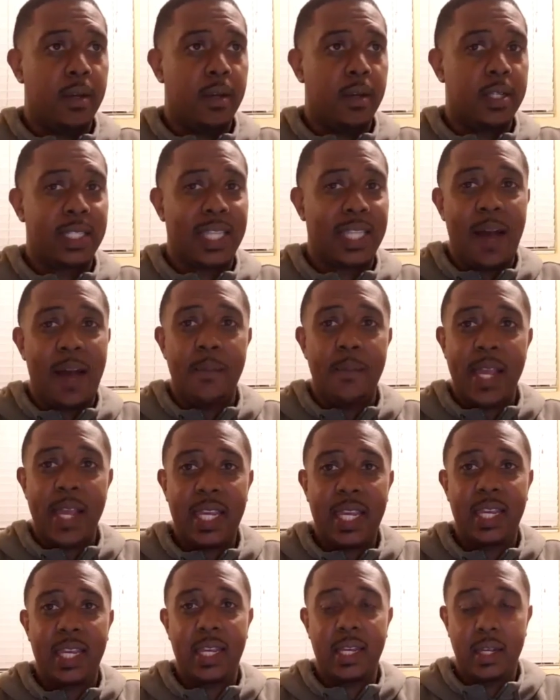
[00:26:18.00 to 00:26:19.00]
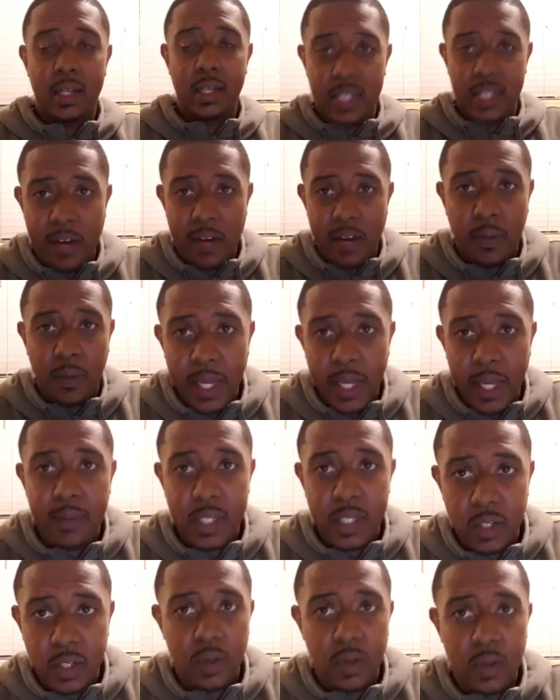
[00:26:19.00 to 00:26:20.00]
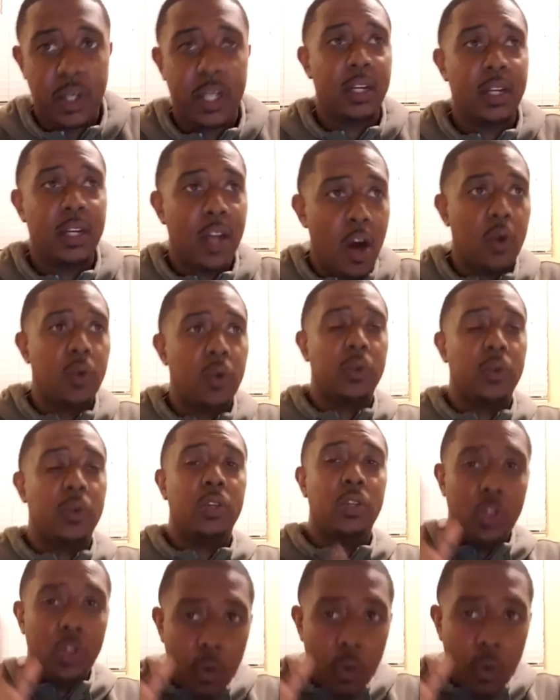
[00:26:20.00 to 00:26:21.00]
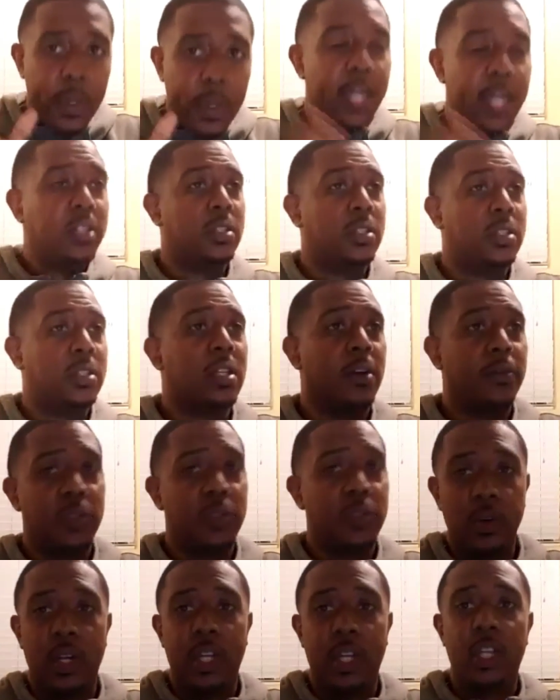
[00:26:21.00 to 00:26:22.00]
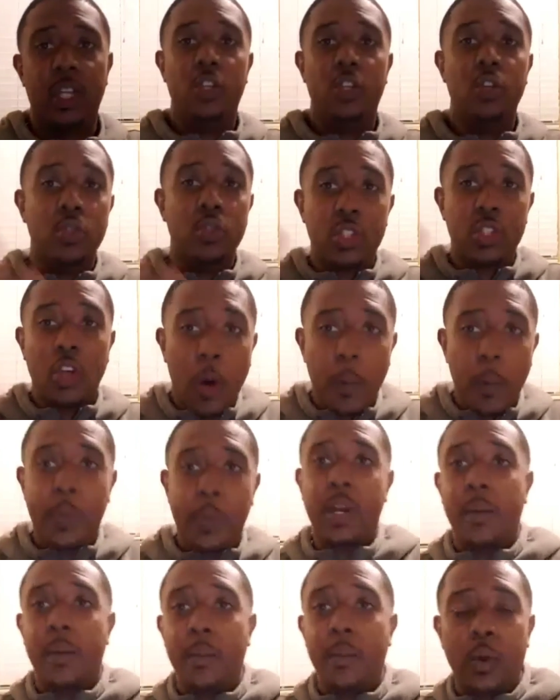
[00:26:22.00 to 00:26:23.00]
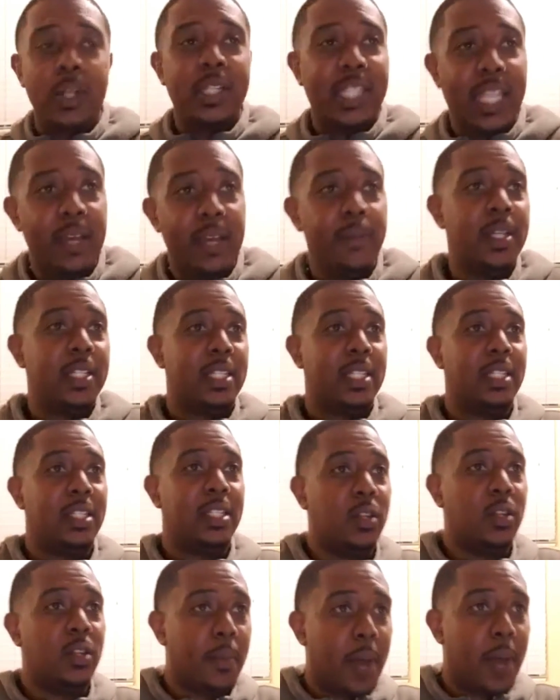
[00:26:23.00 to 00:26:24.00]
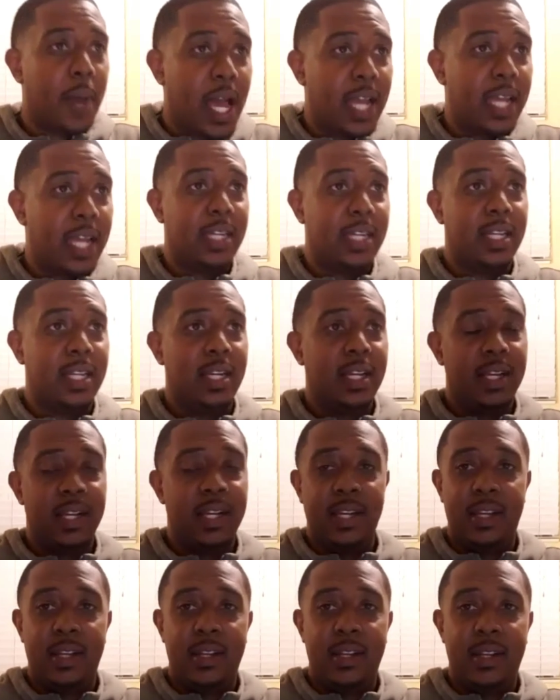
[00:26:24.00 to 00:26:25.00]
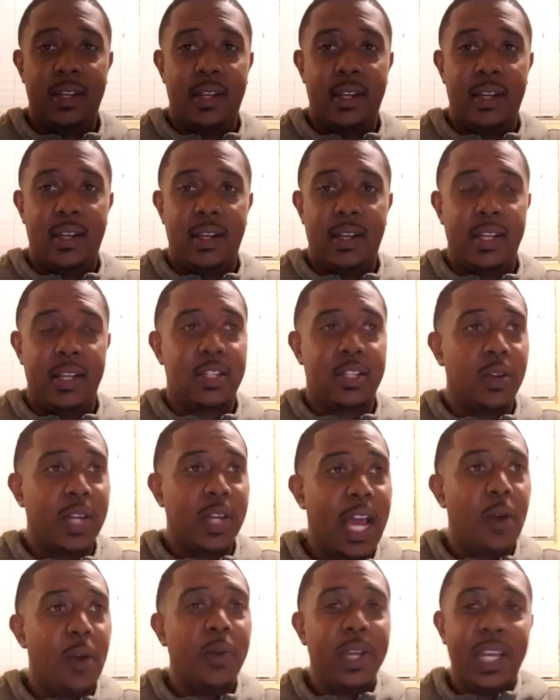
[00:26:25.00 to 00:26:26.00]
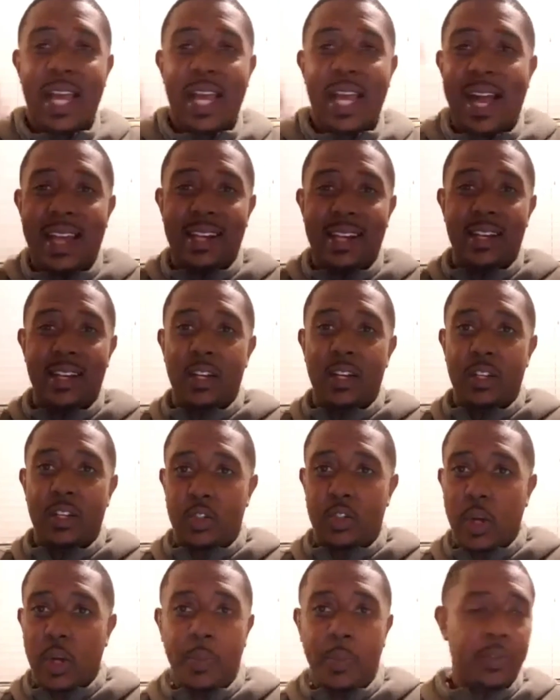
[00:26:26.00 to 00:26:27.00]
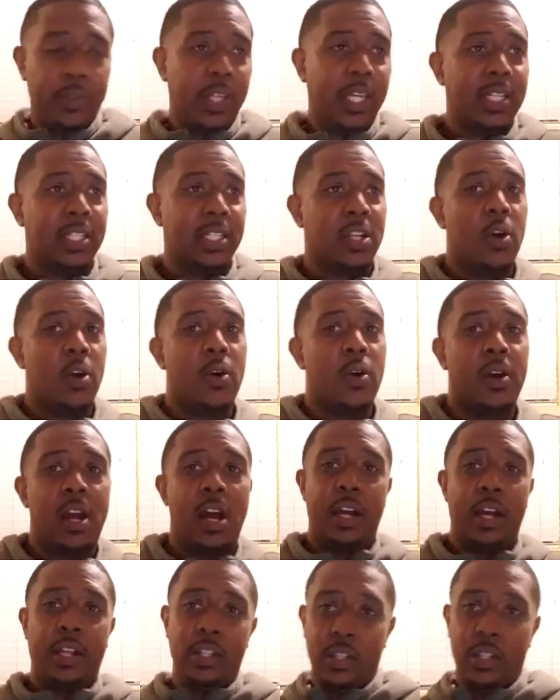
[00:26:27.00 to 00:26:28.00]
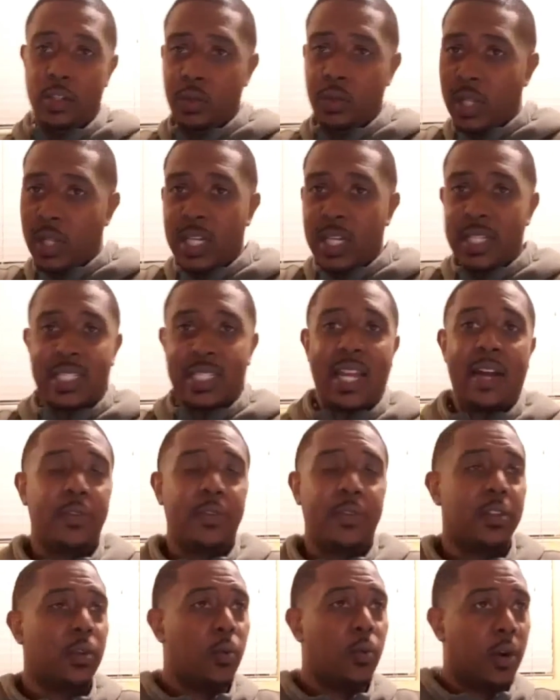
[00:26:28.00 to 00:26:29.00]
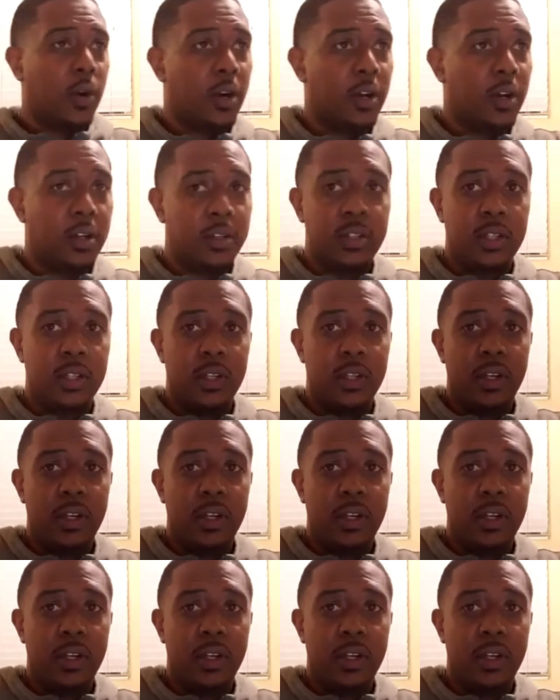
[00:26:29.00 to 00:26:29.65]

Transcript: Stop making it, devil made me do it. No, you made yourself do it. You just opened up more demons into your mind. And so now we got triple things going on you lust after the world,